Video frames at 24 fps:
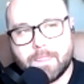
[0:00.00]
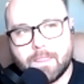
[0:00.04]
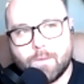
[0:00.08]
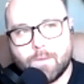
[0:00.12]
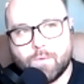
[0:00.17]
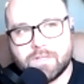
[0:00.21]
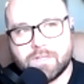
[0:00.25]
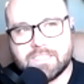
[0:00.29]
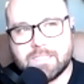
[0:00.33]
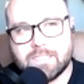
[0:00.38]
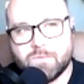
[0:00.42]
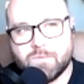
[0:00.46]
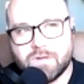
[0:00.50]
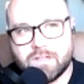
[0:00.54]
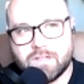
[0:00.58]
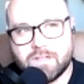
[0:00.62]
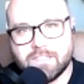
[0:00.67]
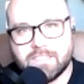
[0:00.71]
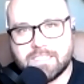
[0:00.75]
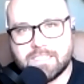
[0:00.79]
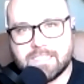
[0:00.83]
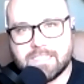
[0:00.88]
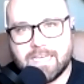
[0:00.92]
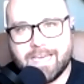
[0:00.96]
where someone
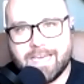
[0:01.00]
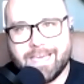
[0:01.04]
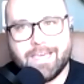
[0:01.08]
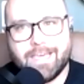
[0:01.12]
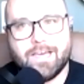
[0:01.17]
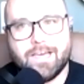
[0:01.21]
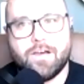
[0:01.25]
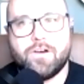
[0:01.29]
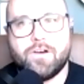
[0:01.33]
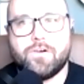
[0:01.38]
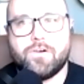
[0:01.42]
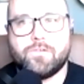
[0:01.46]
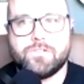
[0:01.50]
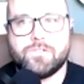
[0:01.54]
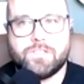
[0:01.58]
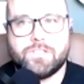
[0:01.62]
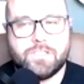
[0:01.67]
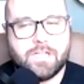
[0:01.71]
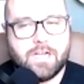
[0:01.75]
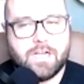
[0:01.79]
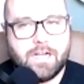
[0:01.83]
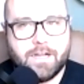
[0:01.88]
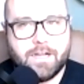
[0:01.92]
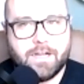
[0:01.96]
could say oh
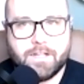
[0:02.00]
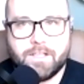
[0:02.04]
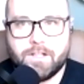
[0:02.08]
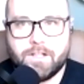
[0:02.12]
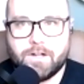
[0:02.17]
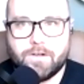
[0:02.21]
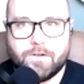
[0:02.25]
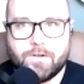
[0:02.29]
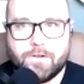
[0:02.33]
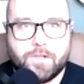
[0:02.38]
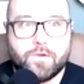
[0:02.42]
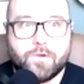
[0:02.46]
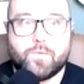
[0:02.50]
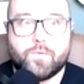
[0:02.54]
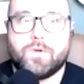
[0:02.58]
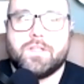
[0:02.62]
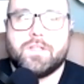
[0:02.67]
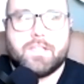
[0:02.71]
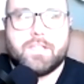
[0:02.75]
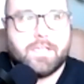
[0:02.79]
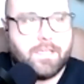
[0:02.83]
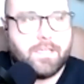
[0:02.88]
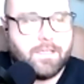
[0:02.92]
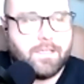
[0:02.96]
jon you know you're
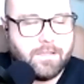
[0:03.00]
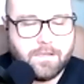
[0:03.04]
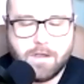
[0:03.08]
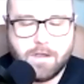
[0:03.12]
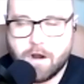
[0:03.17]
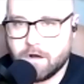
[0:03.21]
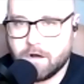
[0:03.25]
really